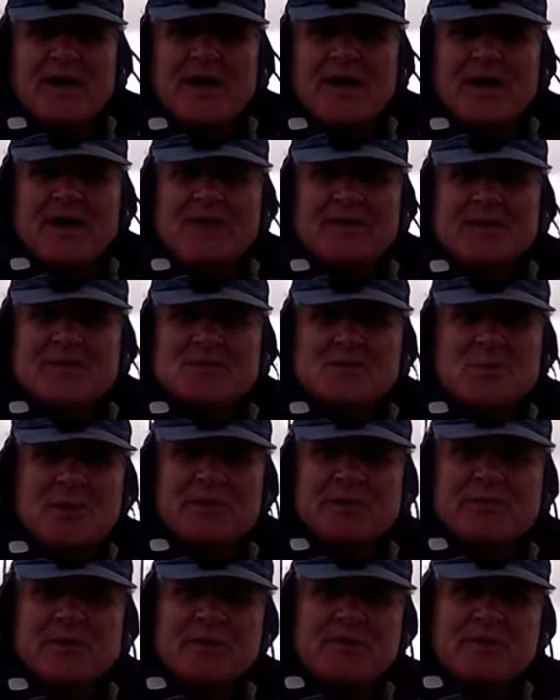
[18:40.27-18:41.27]
and there's one
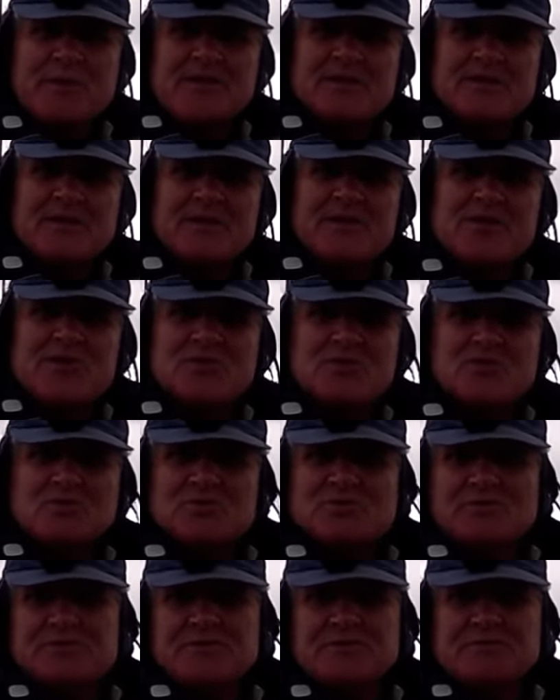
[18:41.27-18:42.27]
thing about the inshore
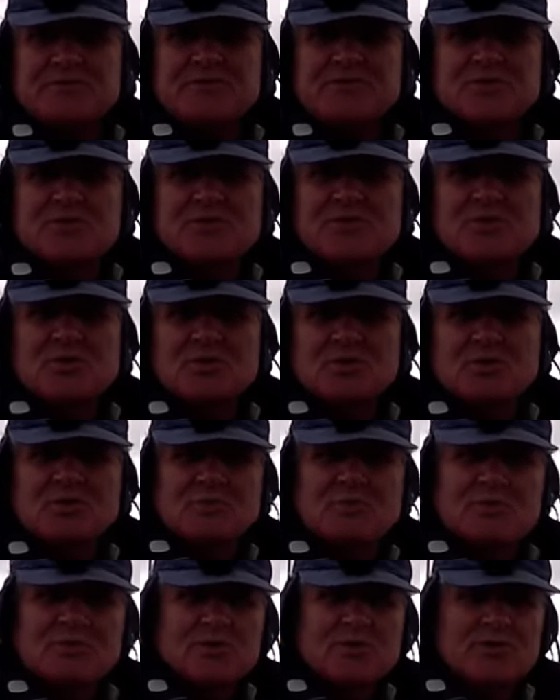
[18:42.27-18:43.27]
reef fishing in
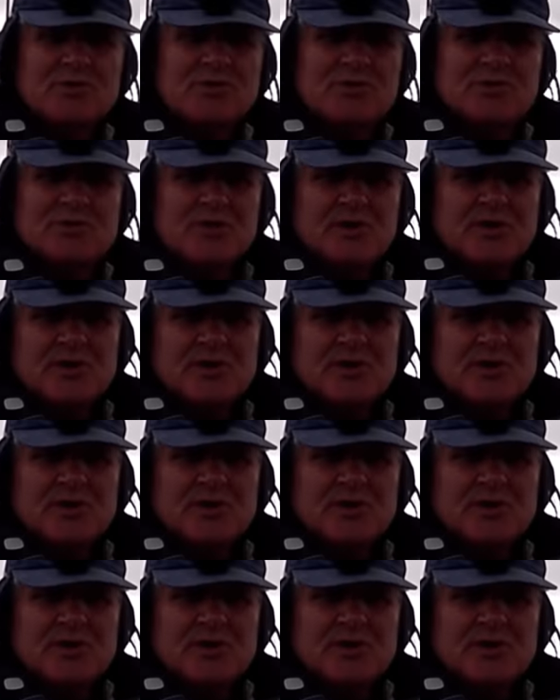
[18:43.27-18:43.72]
Cornwall that you